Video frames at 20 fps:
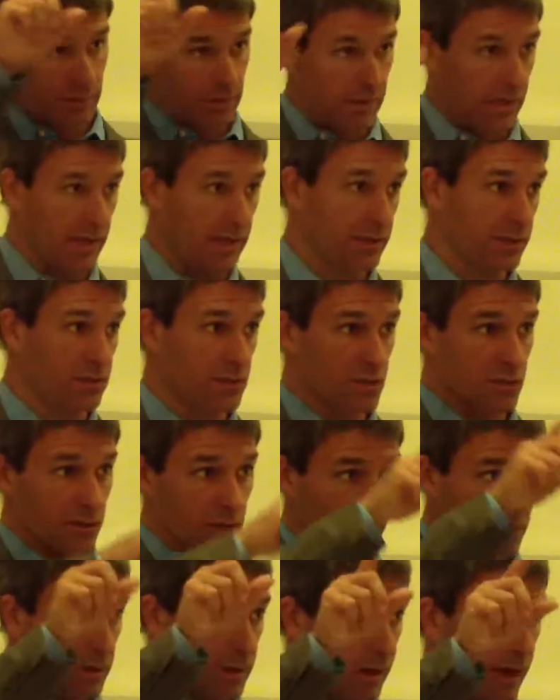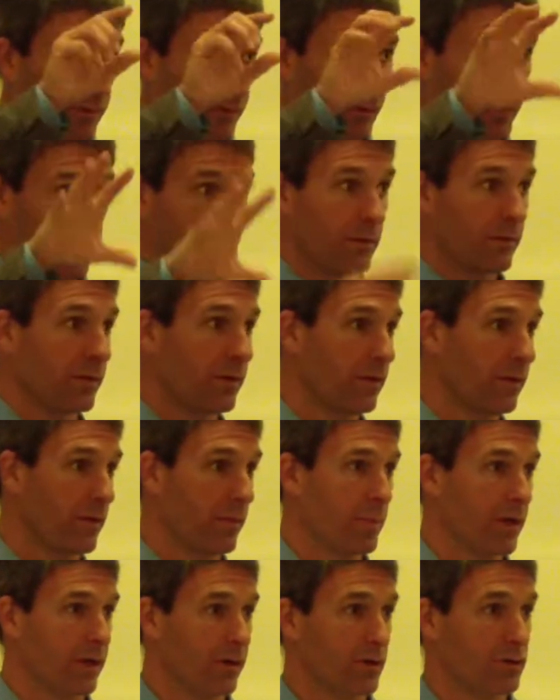king's government,
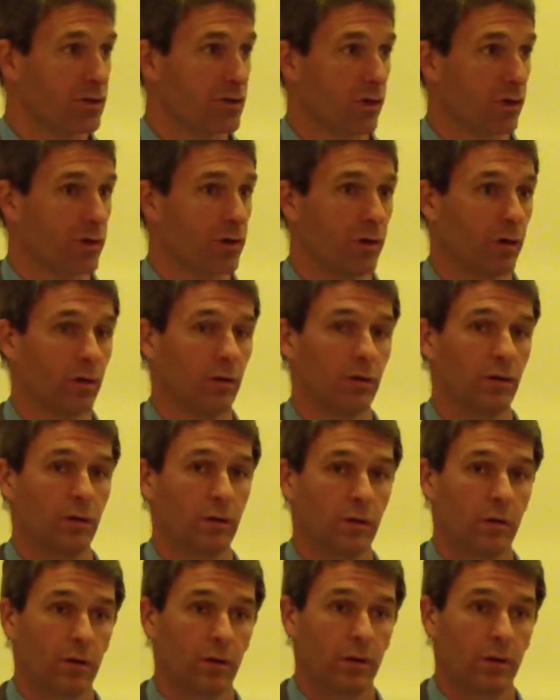the bigger circle,